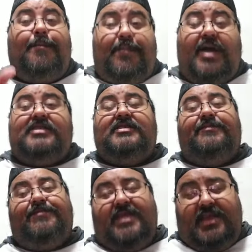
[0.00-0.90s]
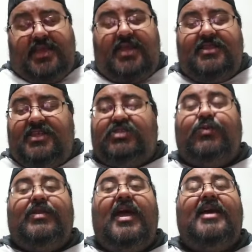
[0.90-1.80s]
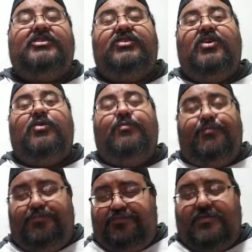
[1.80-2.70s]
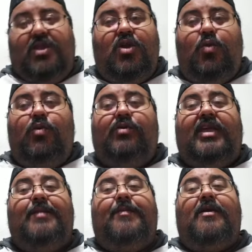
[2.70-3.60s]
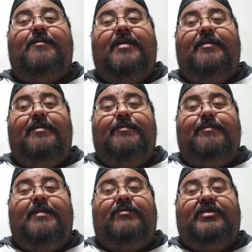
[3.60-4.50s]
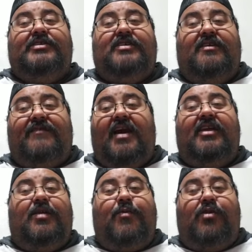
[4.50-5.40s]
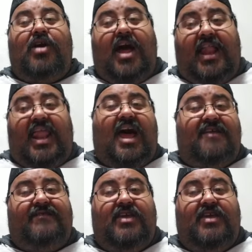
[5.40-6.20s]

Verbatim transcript: But this one, as you know, will keep our me memories of Hana Kimura alive.